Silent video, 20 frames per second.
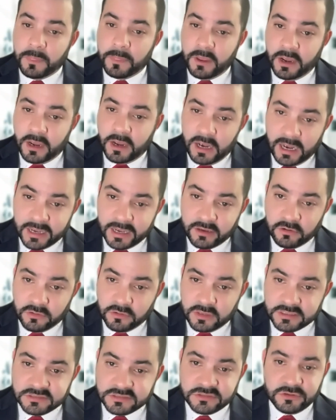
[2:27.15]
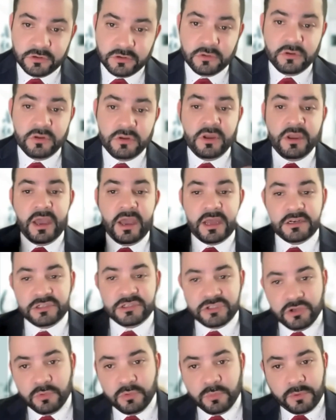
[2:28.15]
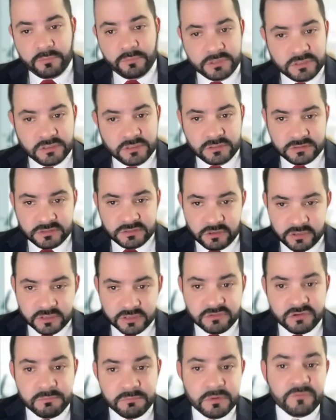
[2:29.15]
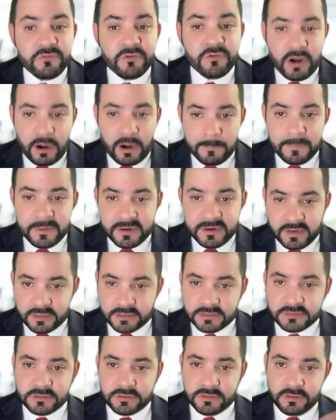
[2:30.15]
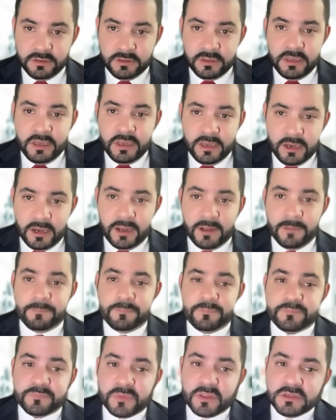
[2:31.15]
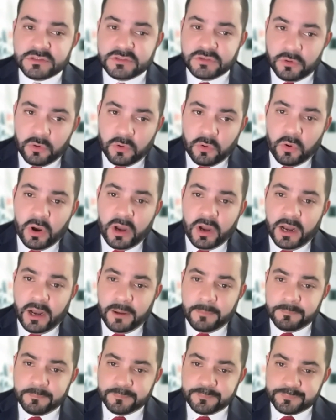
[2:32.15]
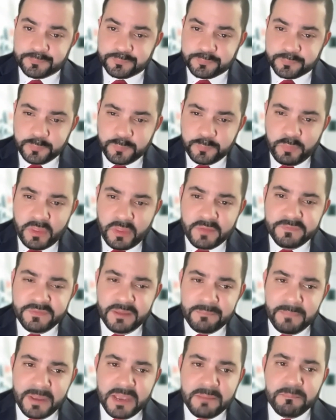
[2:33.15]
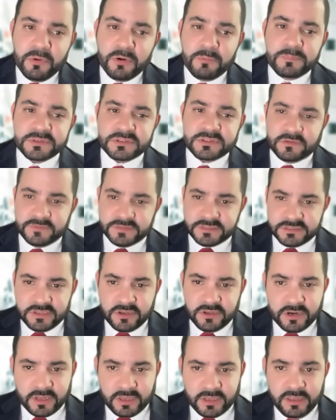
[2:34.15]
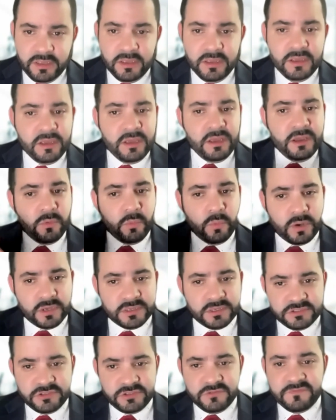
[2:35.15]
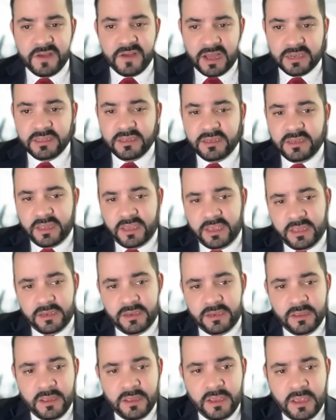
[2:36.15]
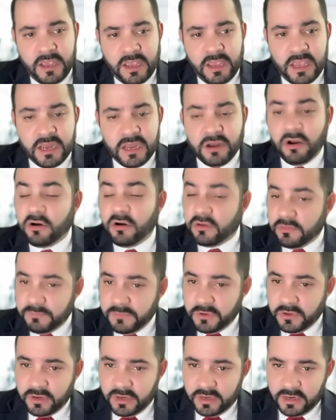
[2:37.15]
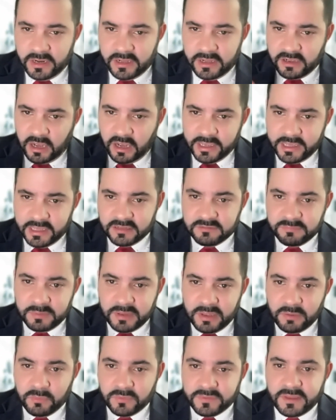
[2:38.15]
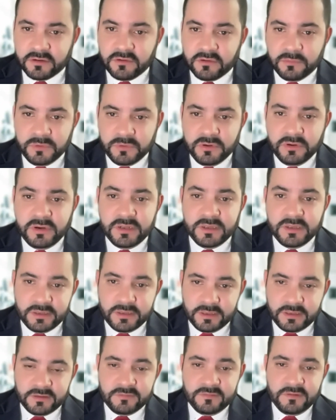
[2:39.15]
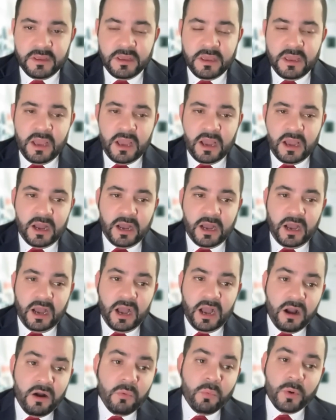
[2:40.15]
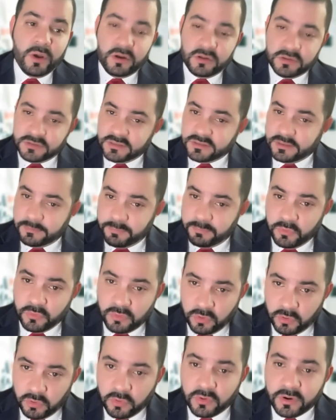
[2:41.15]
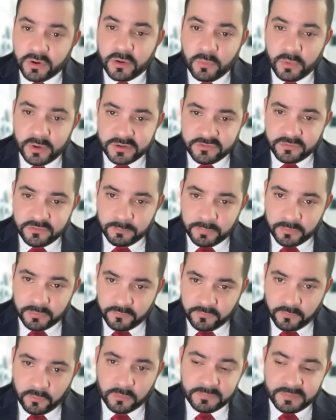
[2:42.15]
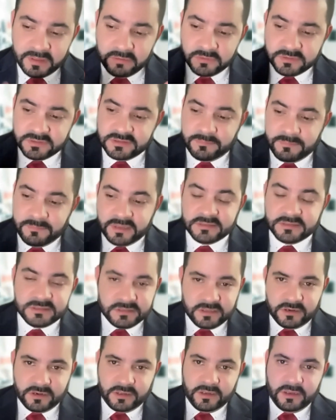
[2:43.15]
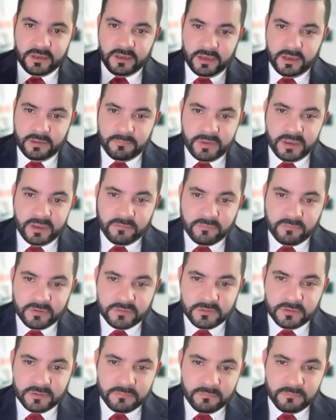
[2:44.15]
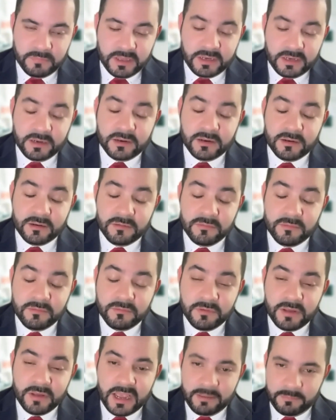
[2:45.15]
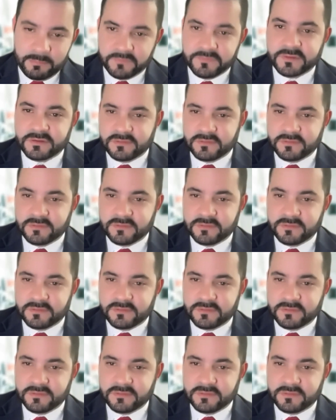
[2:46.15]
uh, high cholesterol and should we, we start in treatment for hypertension? Um, so um, the main purpose of a study was to validate in our community, and I, I can explain what that community is, uh, how well did the pool cohort equation perform? That was the main study, uh, main reason, main aim of the